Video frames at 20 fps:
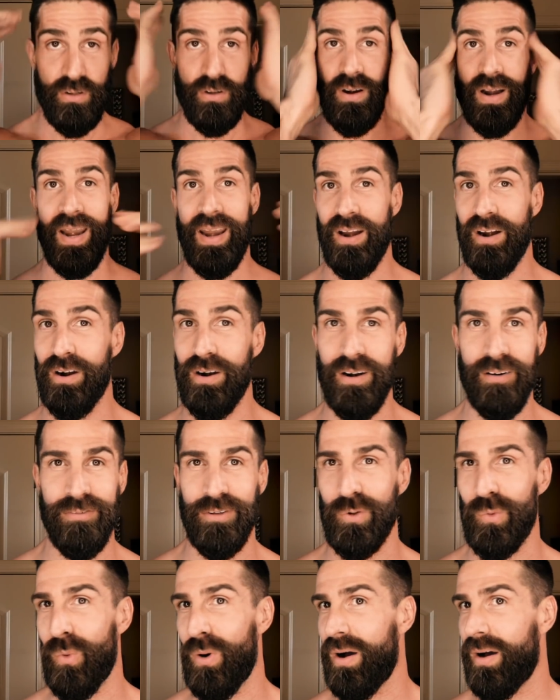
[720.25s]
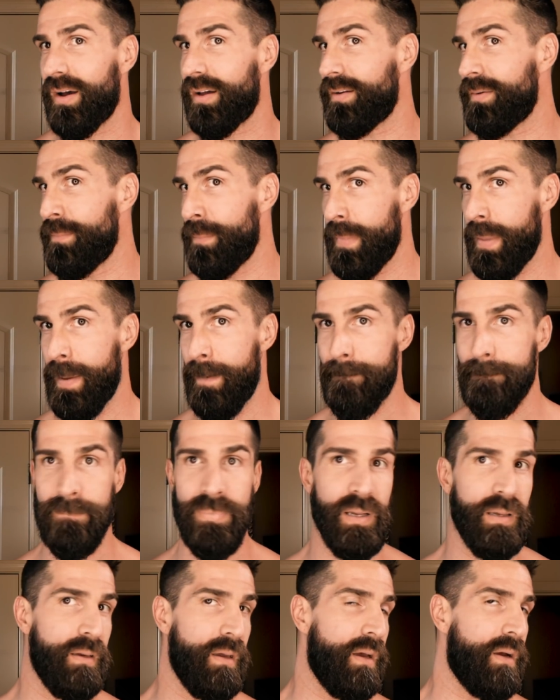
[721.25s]
your hair if you want.
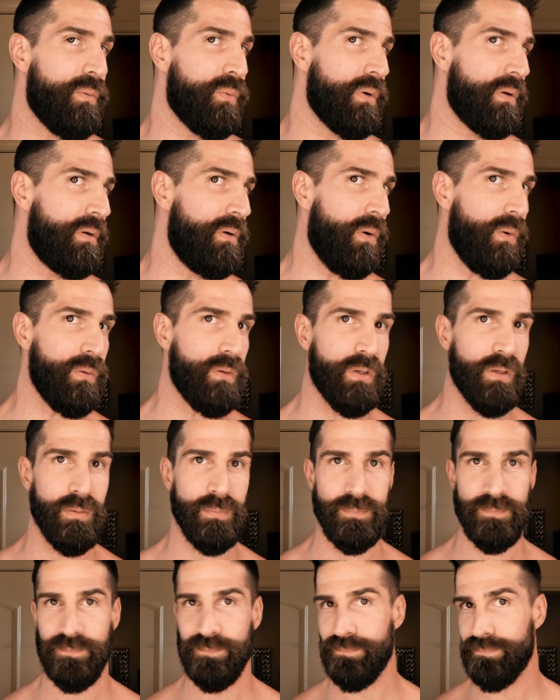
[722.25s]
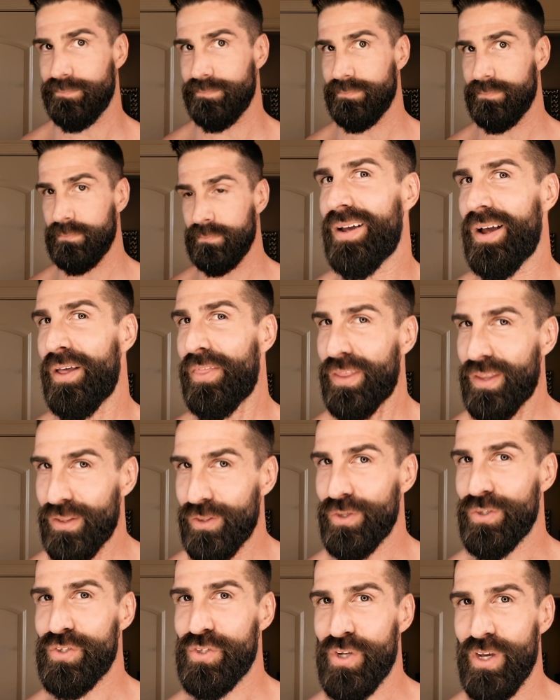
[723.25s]
But yeah, we're golden. I think it
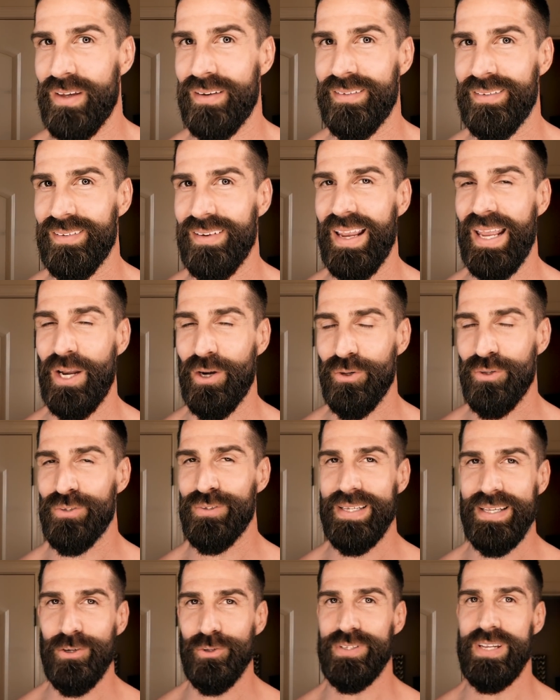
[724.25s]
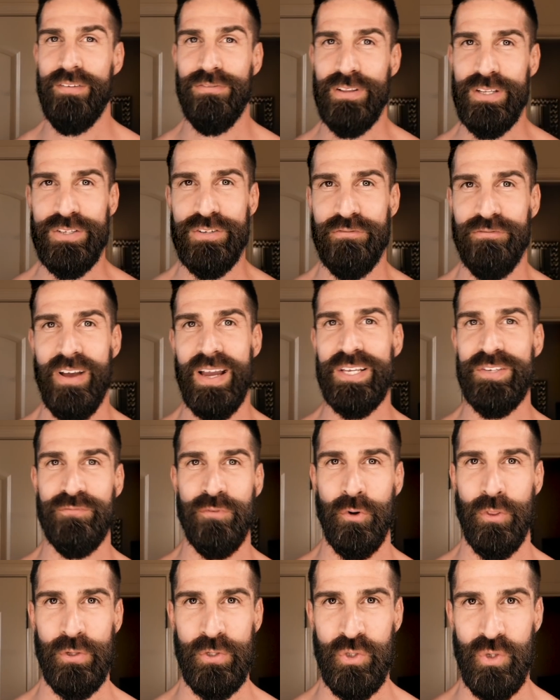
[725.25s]
looks good. It'll definitely suffice
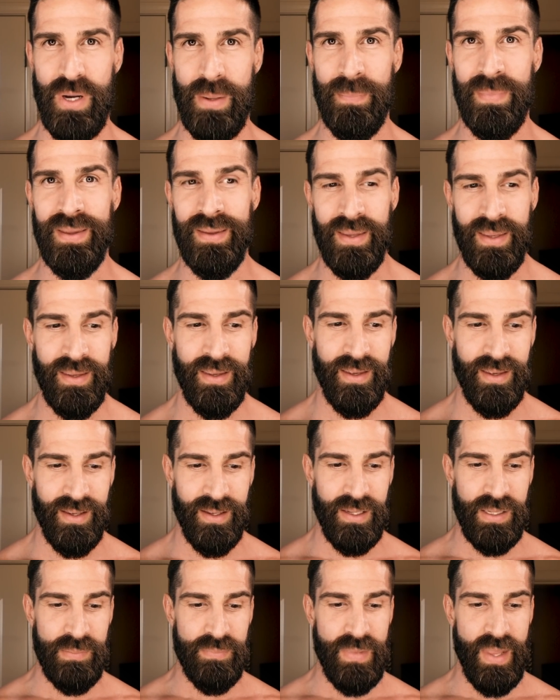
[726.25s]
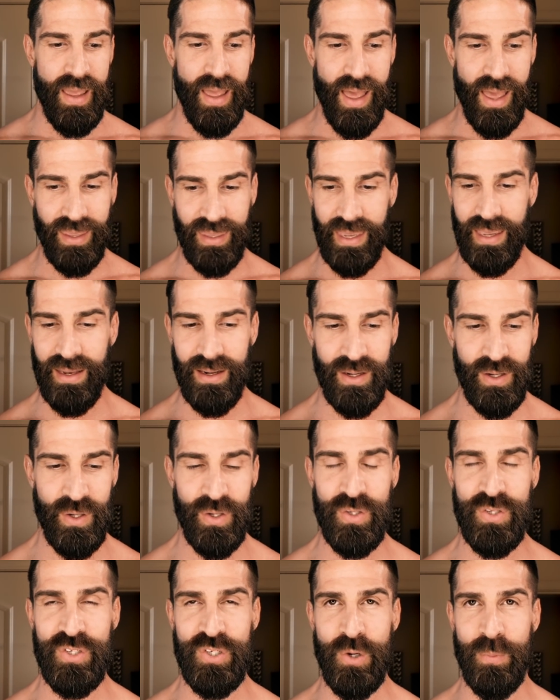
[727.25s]
for the trip. Again,
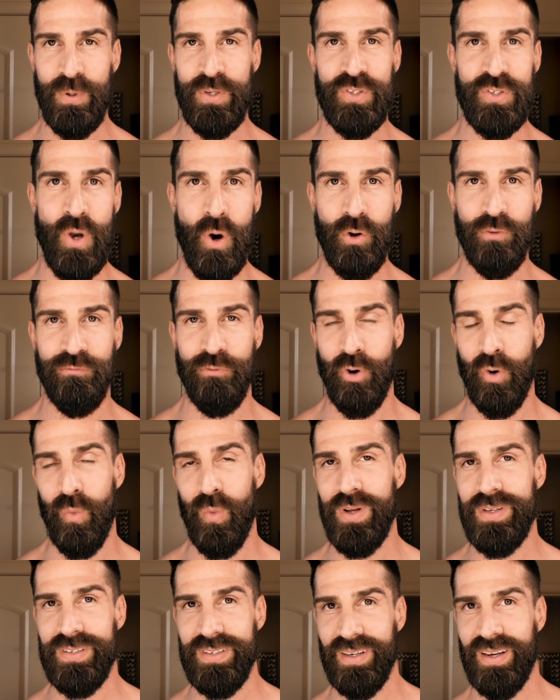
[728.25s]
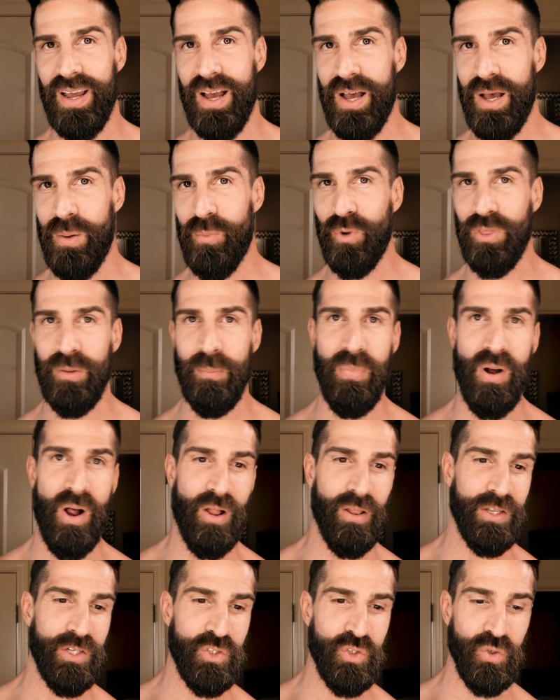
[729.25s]
super stoked for what's to come with the
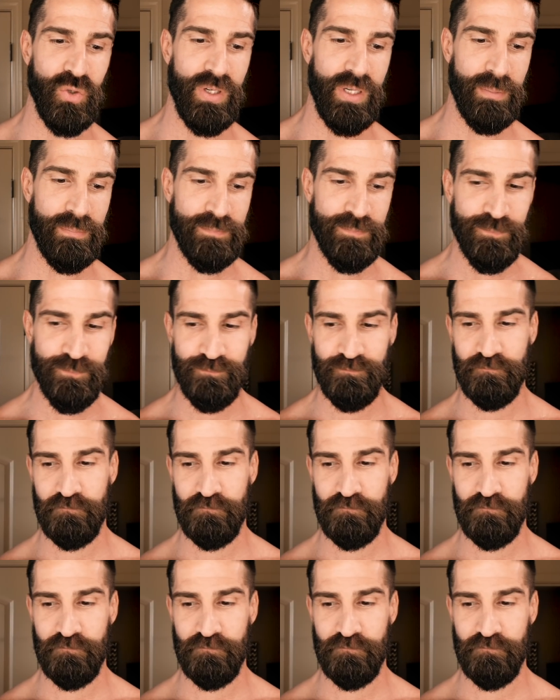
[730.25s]
Bali trip,